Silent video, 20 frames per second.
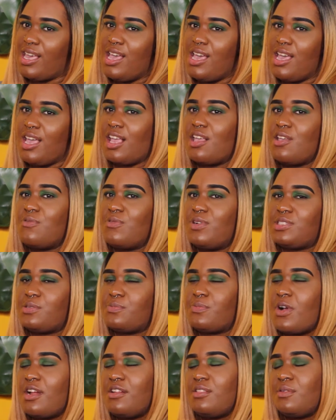he wasn't
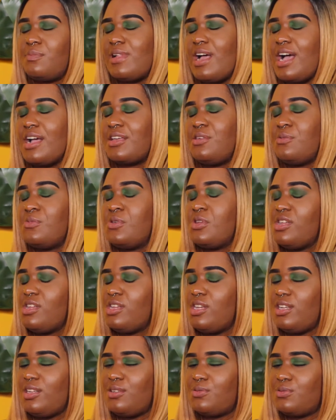part of the black
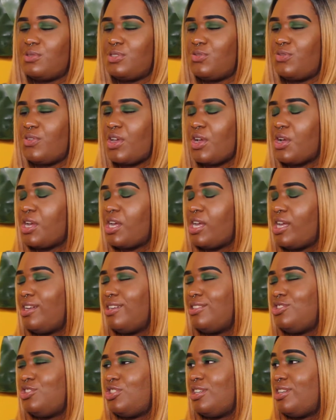community was very
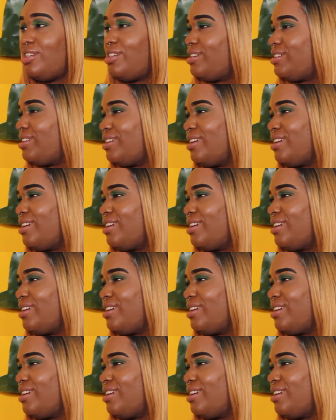shitty.